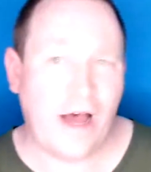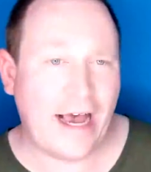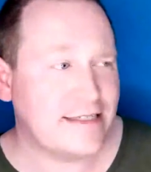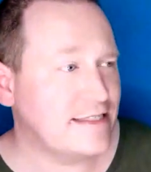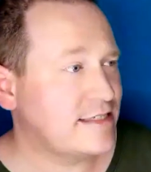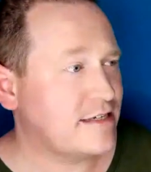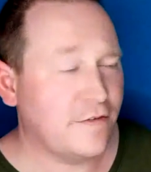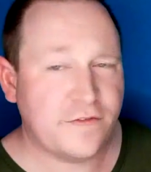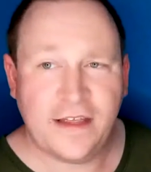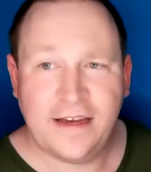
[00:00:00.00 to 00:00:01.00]
and stuff that
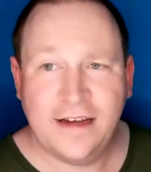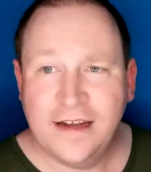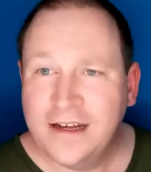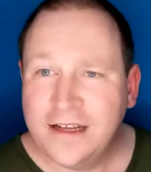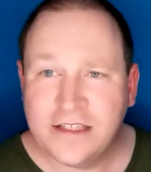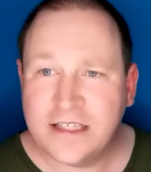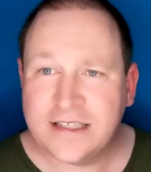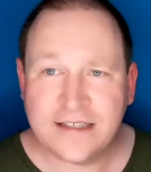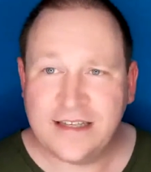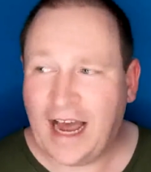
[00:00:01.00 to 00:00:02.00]
just
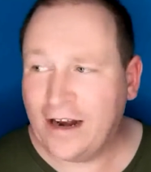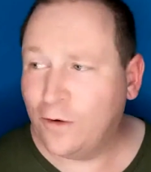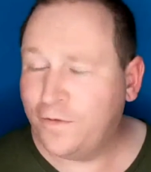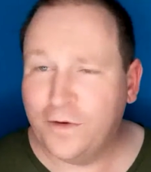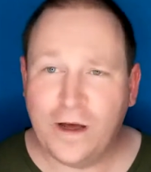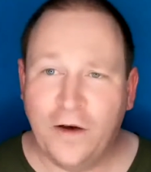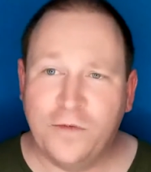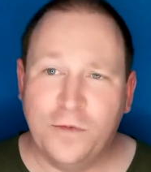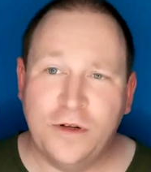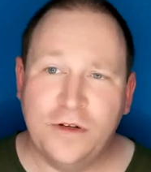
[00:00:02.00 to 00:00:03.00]
I don't feel
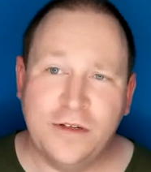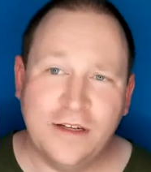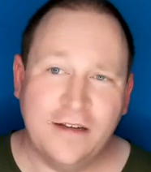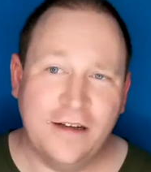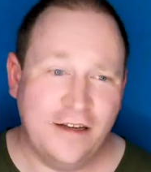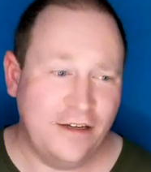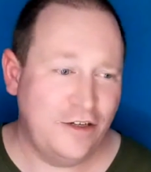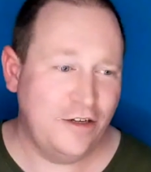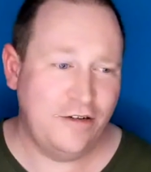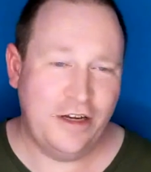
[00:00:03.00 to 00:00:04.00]
comfortable, you
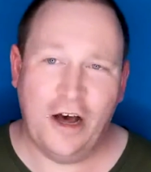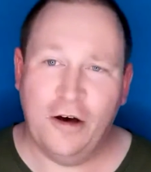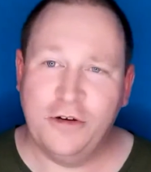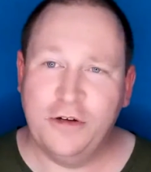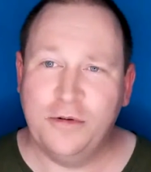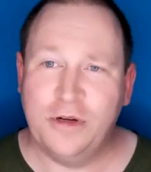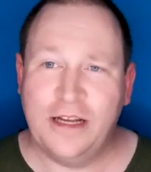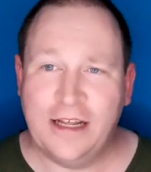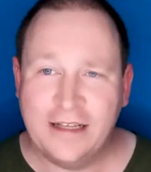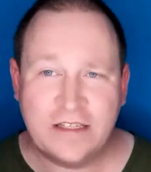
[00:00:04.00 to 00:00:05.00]
know, doing in
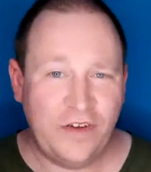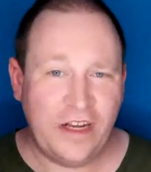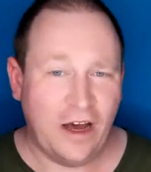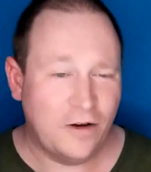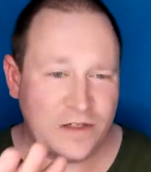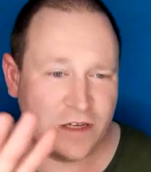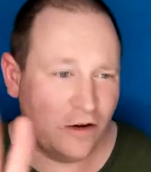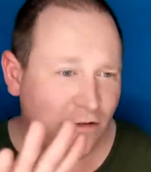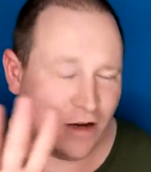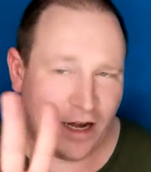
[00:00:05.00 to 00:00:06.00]
this video. So uh,
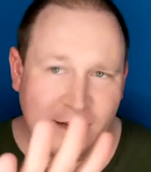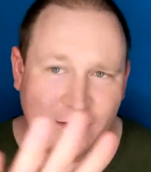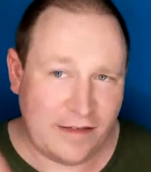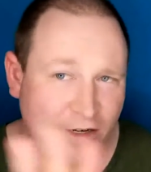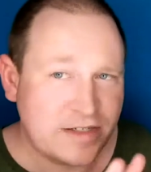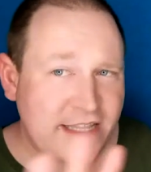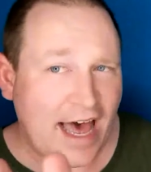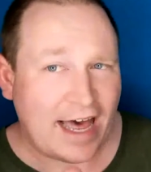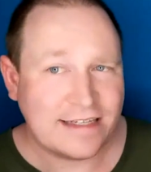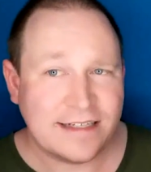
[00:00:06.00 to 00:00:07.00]
there's that.
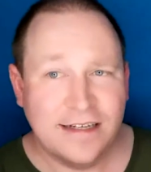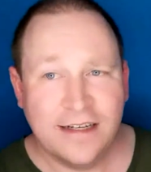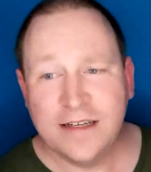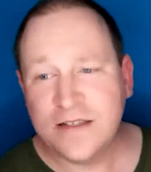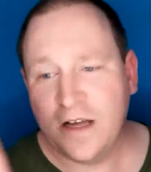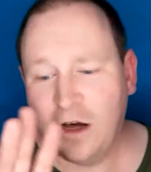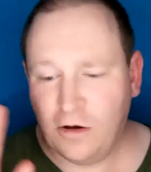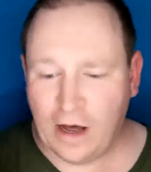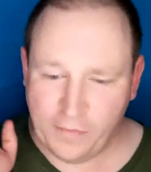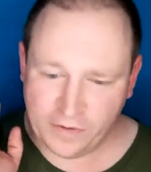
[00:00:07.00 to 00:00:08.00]
So I
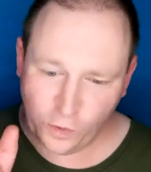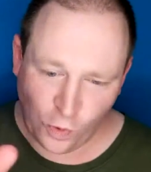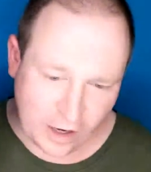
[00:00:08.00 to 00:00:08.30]
put the warning at the